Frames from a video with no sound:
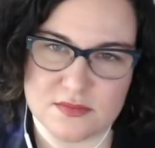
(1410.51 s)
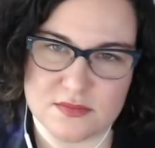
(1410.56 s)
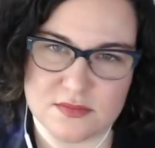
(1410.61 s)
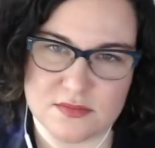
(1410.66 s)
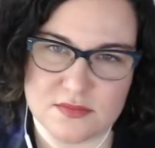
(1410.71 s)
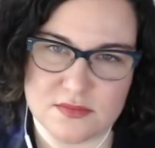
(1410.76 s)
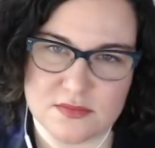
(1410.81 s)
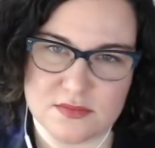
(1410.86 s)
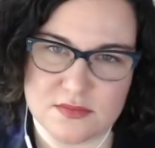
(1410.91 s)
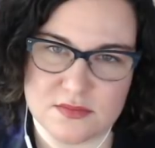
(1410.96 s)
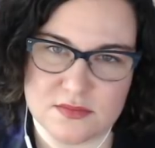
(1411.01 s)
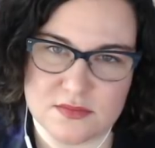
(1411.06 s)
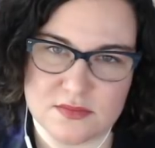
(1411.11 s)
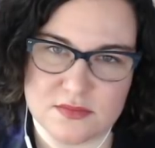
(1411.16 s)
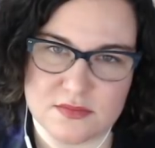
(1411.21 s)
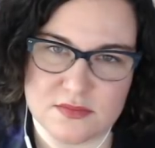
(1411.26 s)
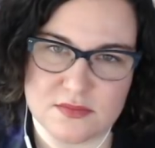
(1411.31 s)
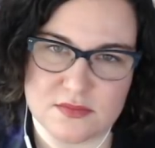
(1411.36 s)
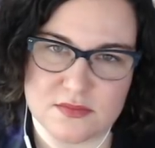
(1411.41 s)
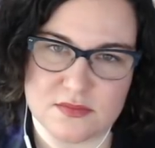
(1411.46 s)

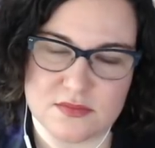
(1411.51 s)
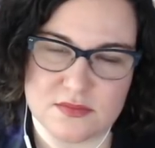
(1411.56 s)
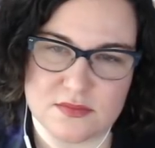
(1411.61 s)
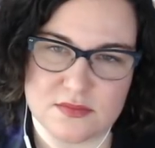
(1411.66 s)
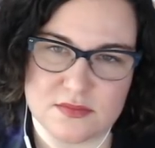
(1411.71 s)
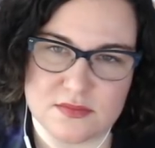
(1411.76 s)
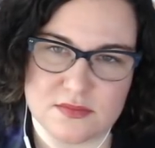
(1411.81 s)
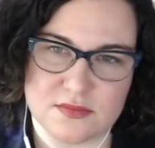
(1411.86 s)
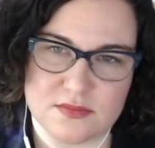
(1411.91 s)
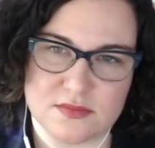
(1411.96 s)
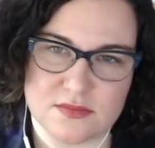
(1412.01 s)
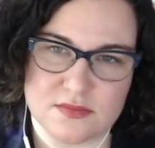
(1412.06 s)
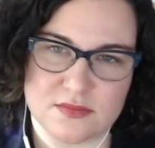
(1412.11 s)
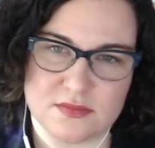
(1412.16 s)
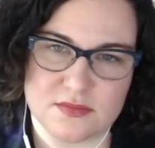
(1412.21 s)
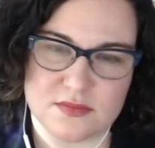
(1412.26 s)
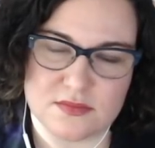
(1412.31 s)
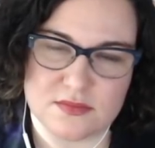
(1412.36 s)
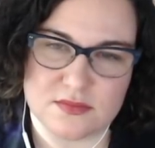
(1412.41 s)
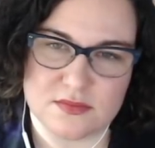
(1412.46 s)

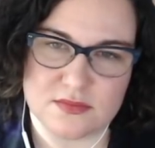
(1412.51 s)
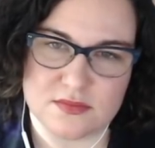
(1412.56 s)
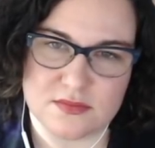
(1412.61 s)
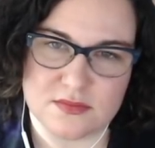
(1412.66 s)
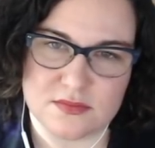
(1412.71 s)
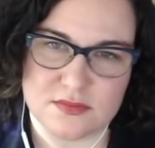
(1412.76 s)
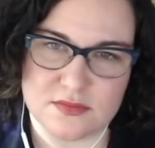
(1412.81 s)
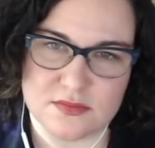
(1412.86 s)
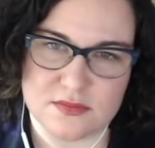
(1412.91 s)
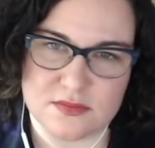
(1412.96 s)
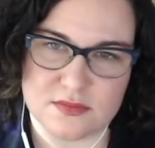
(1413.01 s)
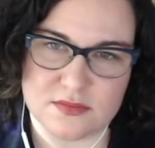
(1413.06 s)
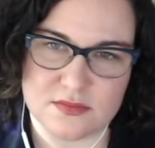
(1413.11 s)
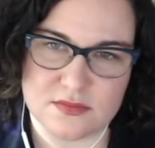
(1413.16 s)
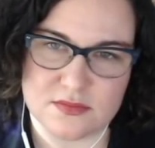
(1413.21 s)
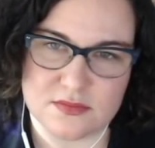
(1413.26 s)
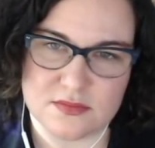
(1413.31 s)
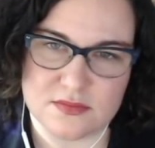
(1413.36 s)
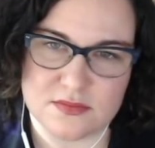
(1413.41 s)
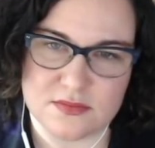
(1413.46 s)

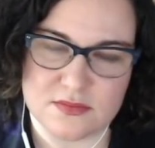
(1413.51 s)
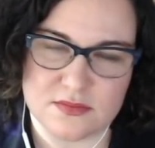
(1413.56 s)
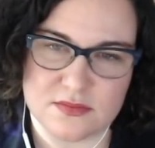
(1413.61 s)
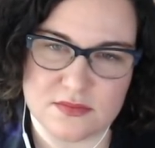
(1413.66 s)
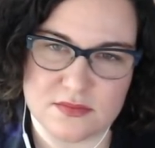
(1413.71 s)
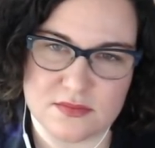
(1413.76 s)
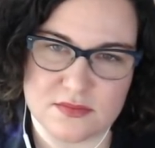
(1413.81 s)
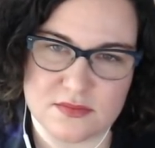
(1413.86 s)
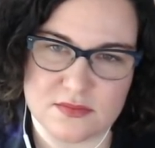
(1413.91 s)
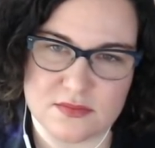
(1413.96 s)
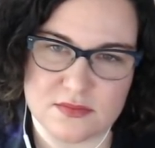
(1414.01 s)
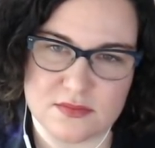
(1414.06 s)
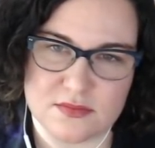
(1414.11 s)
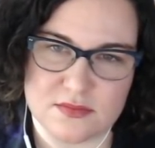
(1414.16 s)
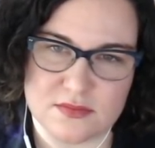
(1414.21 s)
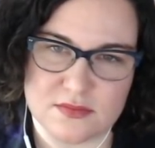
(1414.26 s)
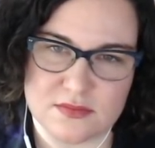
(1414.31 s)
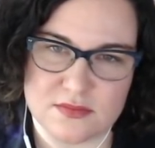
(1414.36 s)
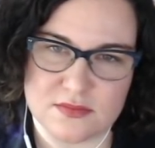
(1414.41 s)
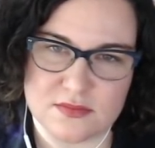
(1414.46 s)

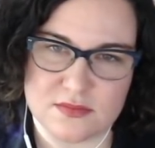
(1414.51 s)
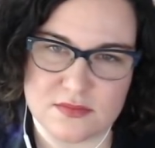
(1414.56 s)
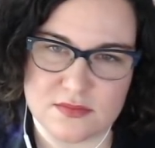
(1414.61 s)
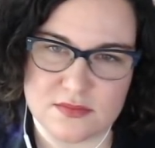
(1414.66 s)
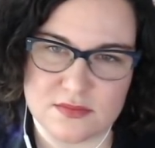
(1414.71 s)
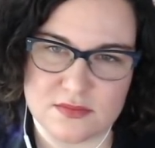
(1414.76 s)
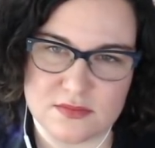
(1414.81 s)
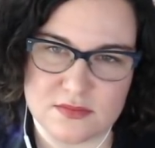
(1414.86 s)
The person shown says nothing.